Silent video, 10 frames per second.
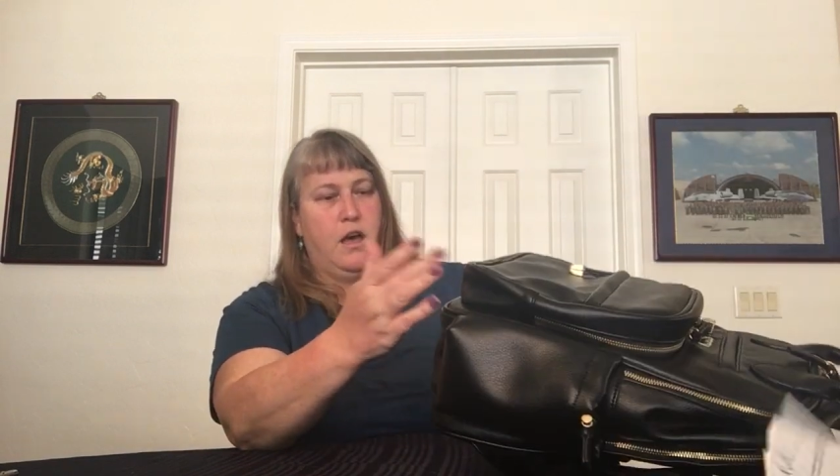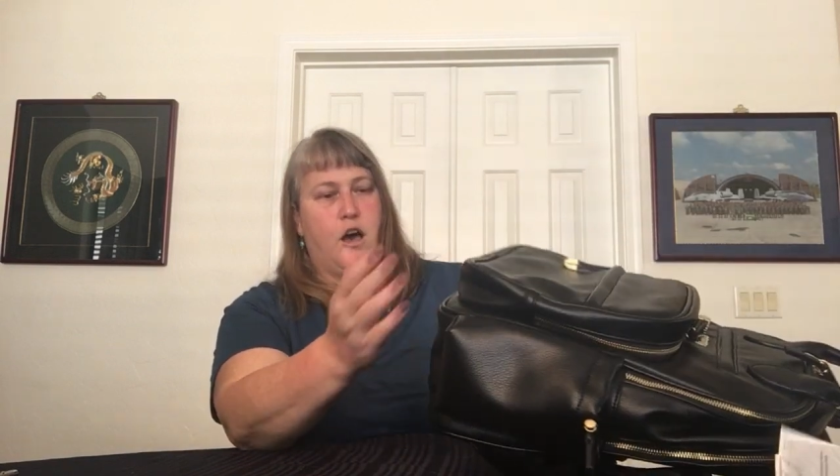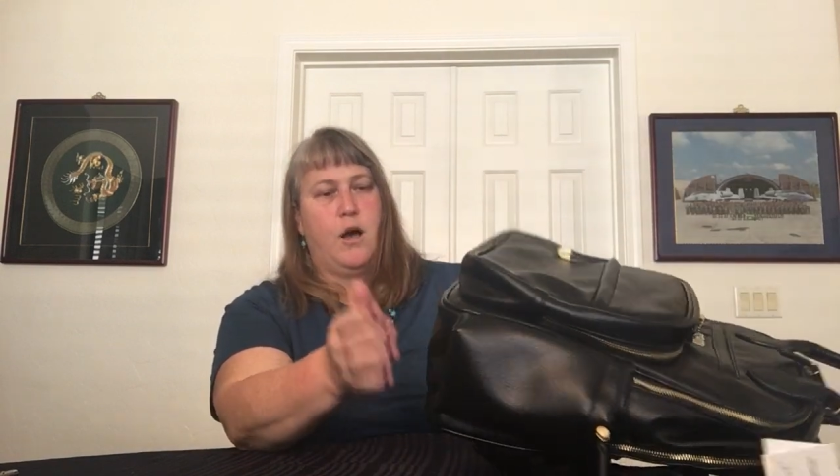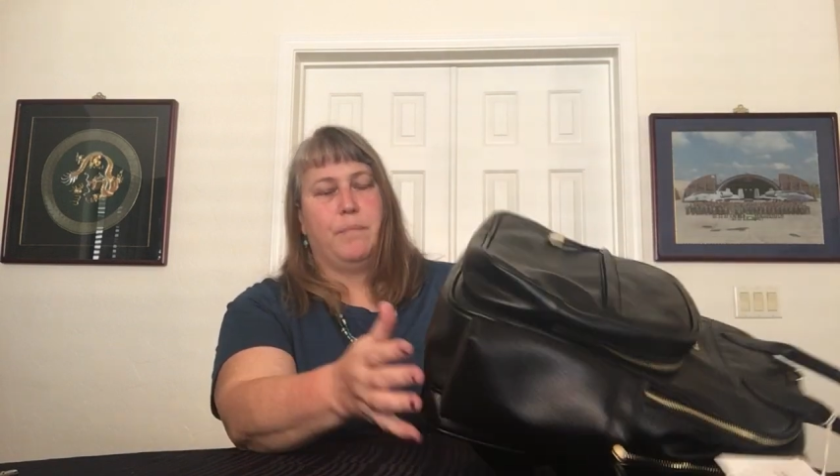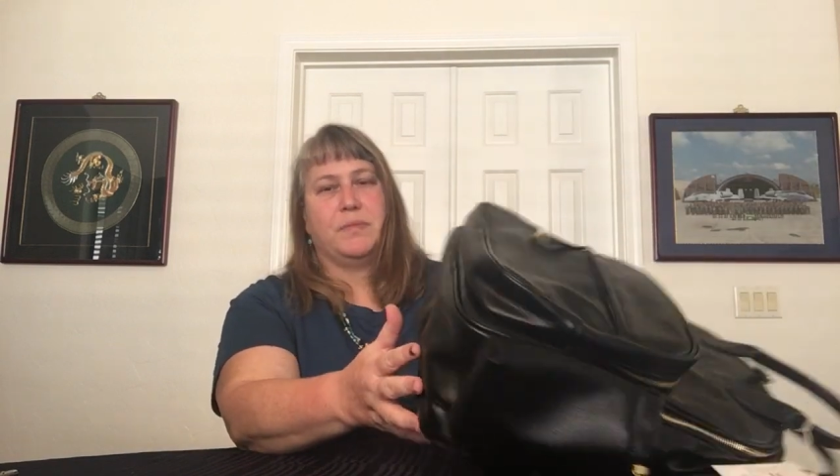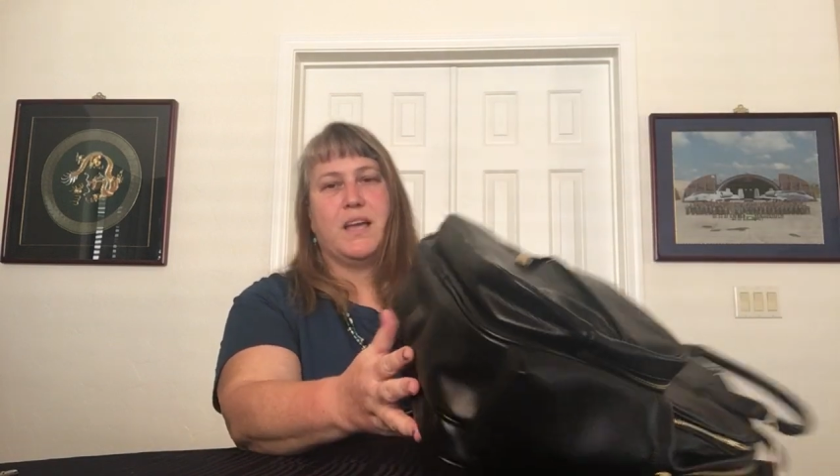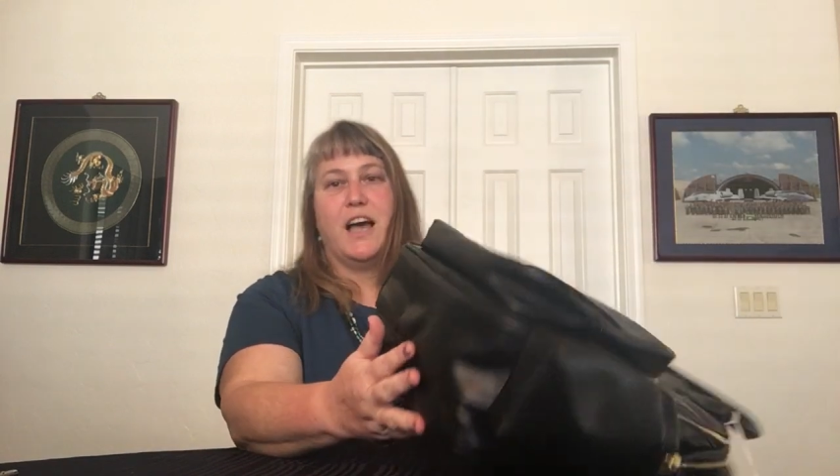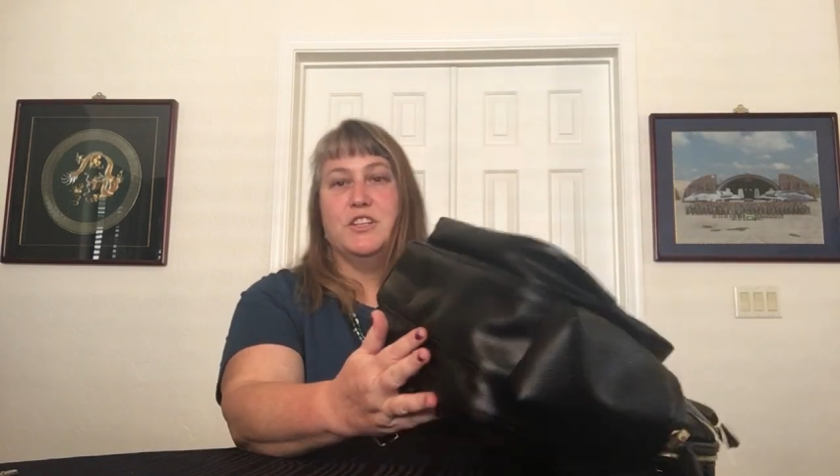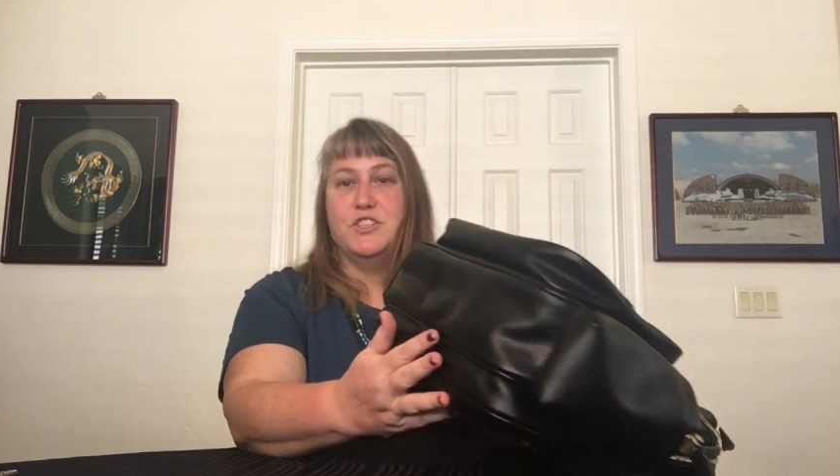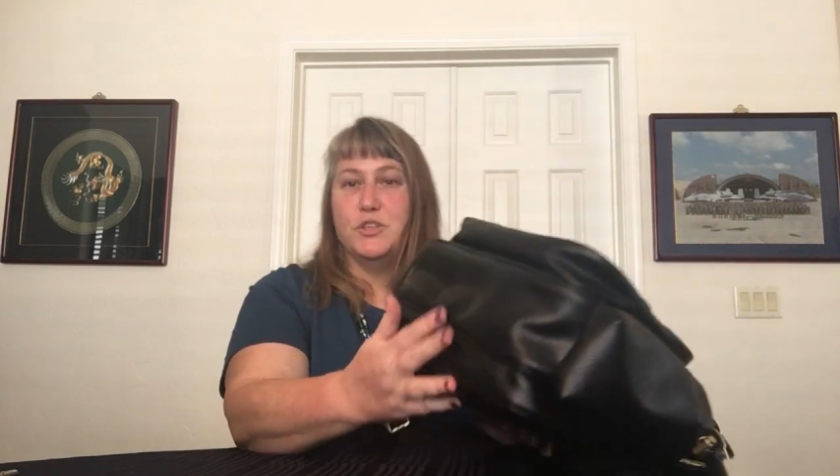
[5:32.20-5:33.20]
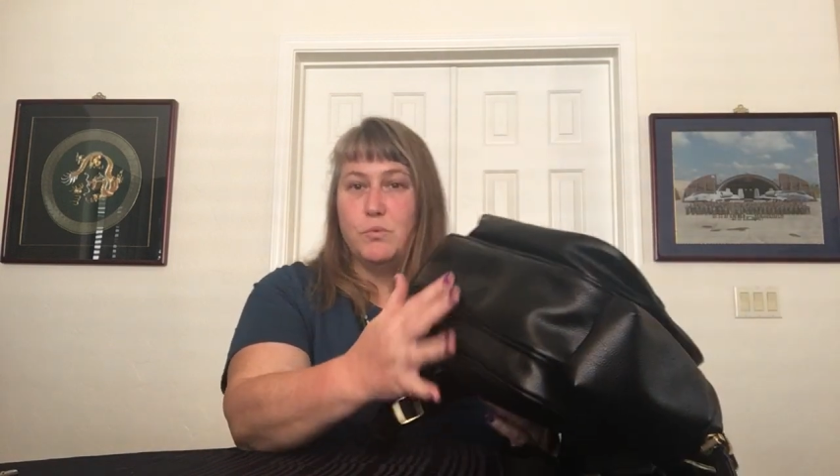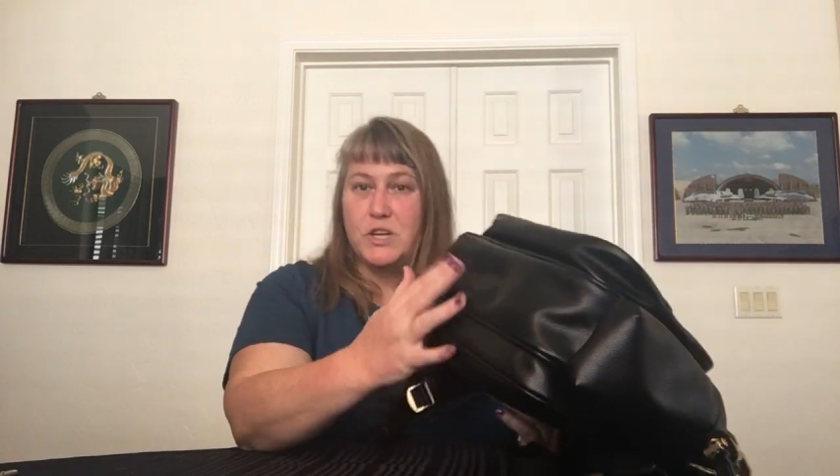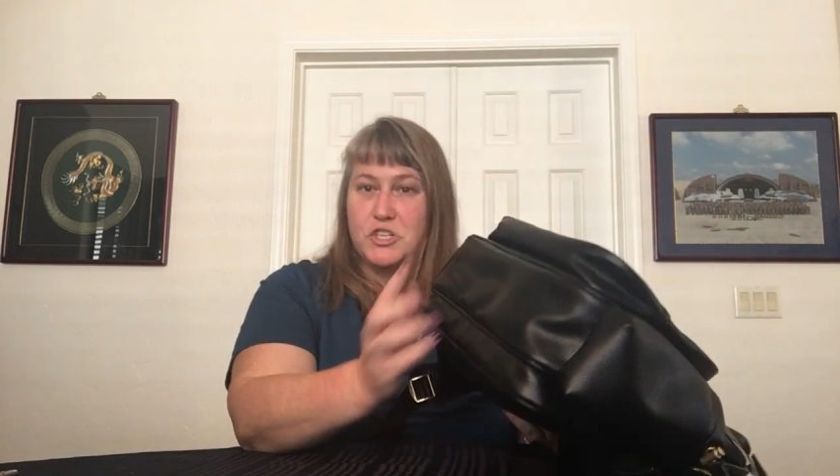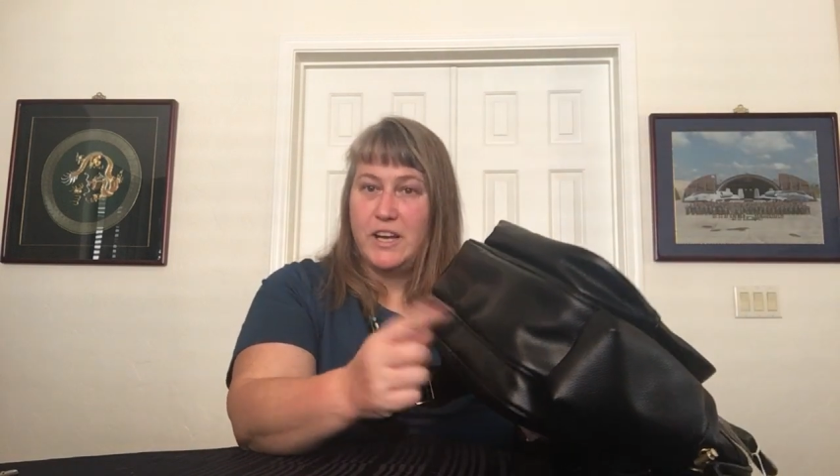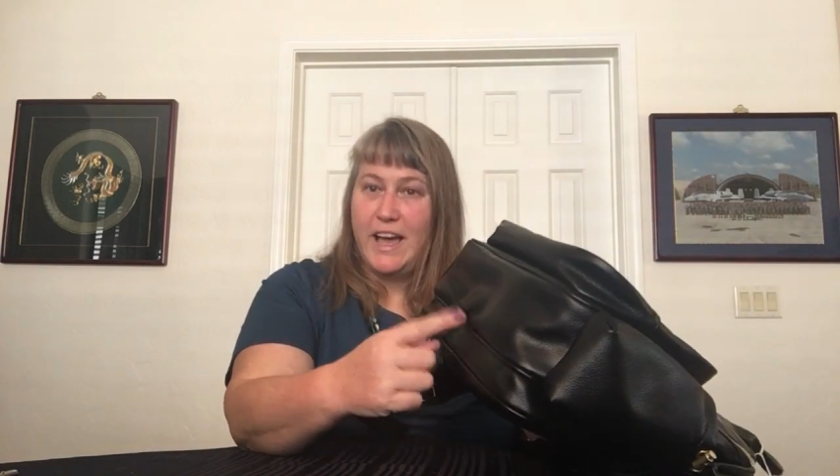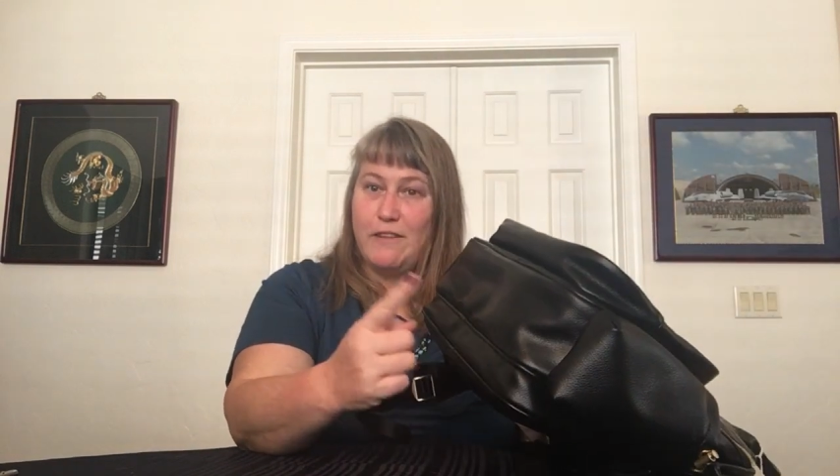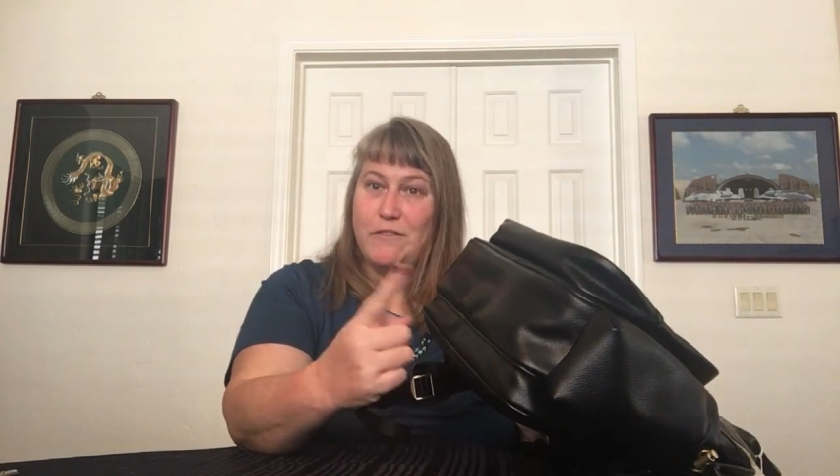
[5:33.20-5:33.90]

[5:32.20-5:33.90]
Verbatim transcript: Um, I do wish it had